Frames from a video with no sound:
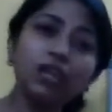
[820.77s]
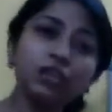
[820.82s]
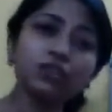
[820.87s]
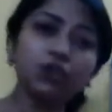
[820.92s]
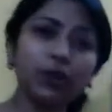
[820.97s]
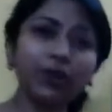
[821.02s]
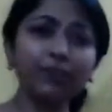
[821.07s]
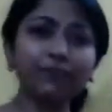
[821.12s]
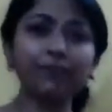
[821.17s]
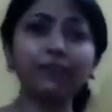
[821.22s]

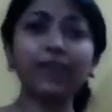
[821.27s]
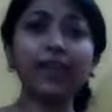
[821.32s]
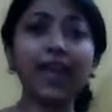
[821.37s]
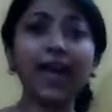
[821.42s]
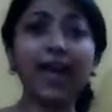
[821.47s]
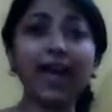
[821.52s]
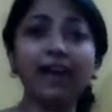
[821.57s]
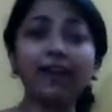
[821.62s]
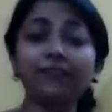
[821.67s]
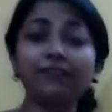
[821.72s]
So if
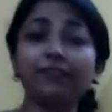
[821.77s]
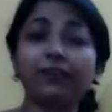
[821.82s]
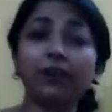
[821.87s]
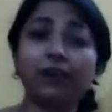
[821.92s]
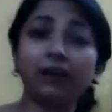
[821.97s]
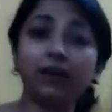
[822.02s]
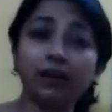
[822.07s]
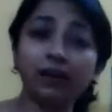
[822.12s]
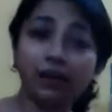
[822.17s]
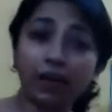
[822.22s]
we
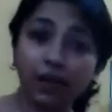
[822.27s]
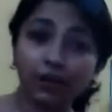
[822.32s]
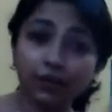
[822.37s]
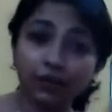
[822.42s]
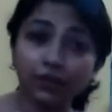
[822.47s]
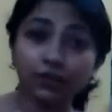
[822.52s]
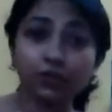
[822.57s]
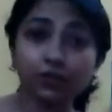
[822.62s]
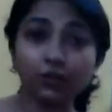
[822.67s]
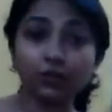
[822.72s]
have
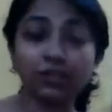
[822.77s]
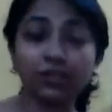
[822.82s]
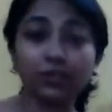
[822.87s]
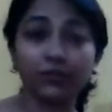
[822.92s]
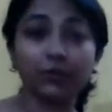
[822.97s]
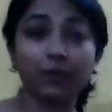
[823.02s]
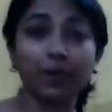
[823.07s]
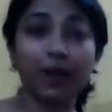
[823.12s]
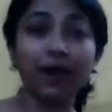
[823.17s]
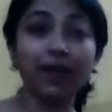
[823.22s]
understood this
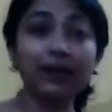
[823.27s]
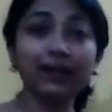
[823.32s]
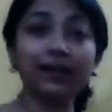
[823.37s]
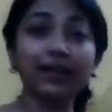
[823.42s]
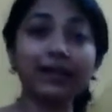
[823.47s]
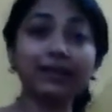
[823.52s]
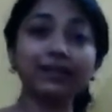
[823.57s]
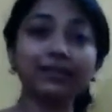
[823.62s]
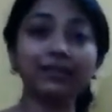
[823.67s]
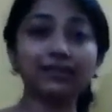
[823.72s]
part,
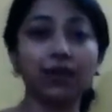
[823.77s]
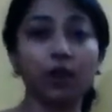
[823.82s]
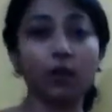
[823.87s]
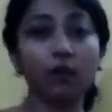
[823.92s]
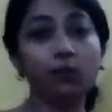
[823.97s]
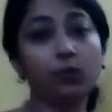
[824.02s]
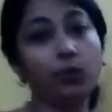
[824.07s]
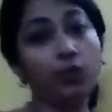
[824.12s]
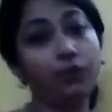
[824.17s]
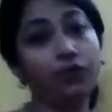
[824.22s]
let us now
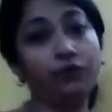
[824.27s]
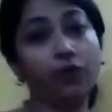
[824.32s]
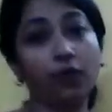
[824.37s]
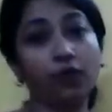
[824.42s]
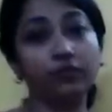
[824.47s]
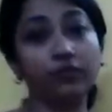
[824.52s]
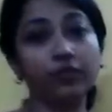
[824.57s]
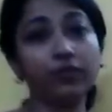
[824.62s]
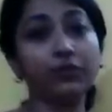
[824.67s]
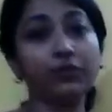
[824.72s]
move
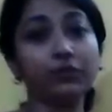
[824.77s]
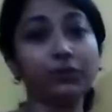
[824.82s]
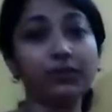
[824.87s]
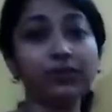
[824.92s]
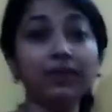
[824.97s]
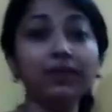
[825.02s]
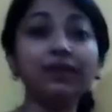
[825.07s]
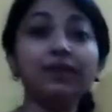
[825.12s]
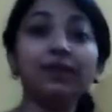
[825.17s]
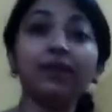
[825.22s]
forward to the